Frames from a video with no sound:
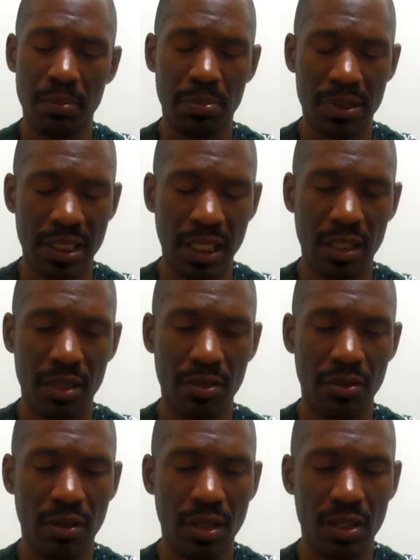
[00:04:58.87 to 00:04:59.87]

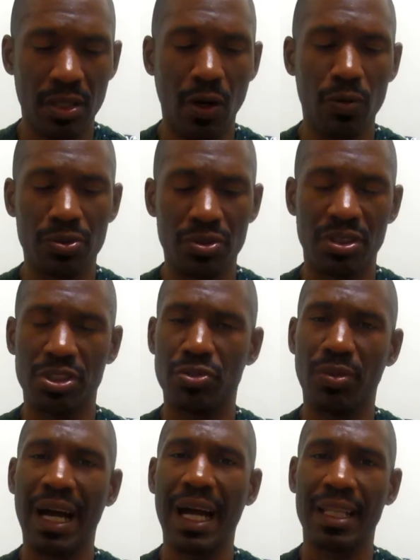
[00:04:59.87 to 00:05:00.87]
particular cultures that you
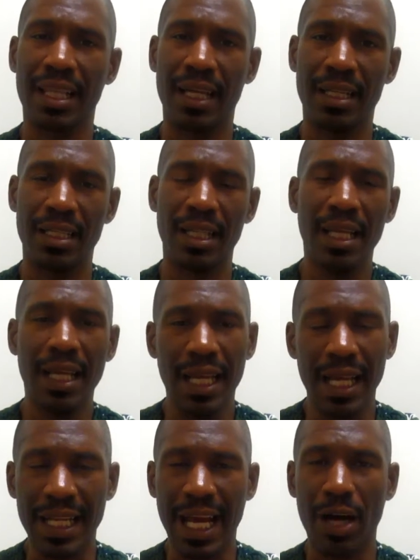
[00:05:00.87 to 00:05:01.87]
highlighted
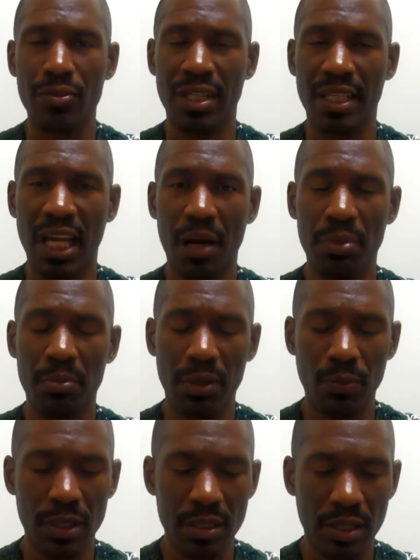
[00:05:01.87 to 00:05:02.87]
and how do they
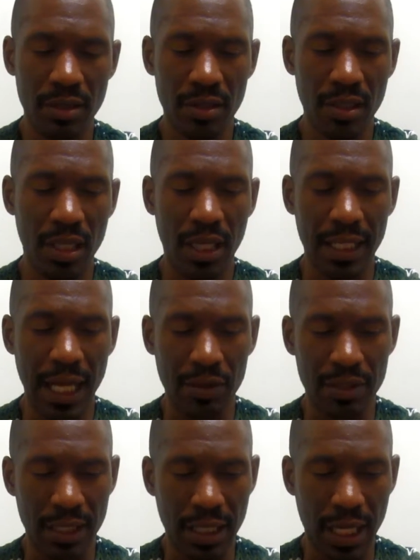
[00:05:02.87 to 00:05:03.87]
complement one another and how do they